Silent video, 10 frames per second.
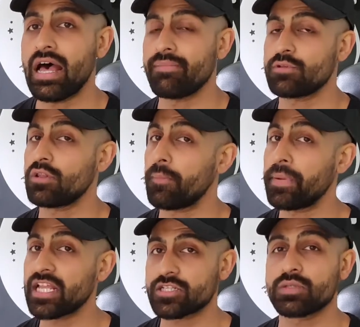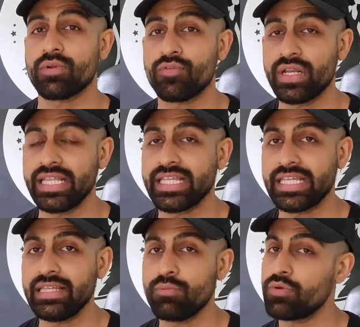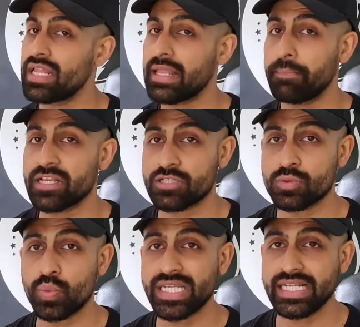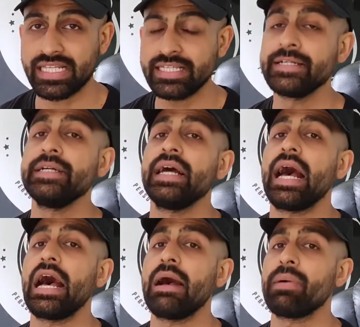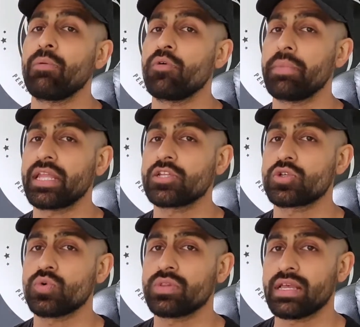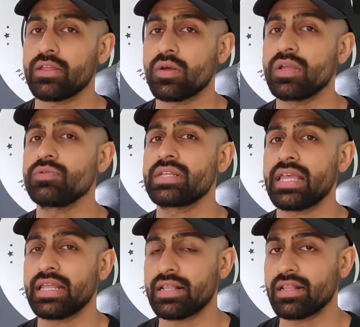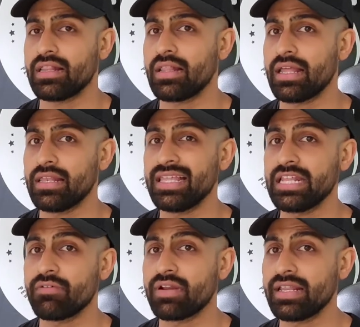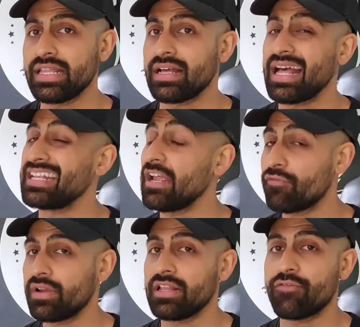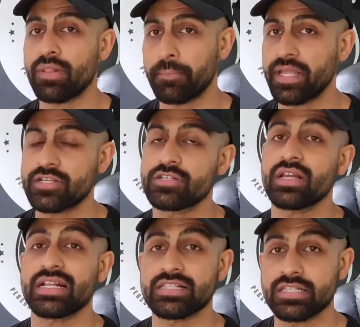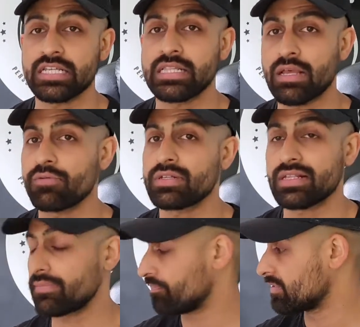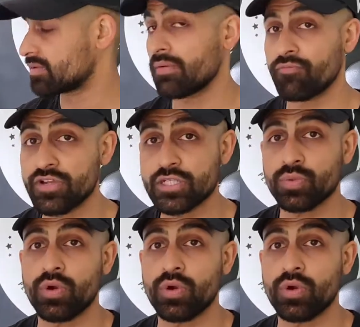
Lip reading: So the pictures were really key. We were taking pictures weekly, and we were making sure that, you know, he was getting like leaner and leaner. And definitely from the pictures, I could see there were some visual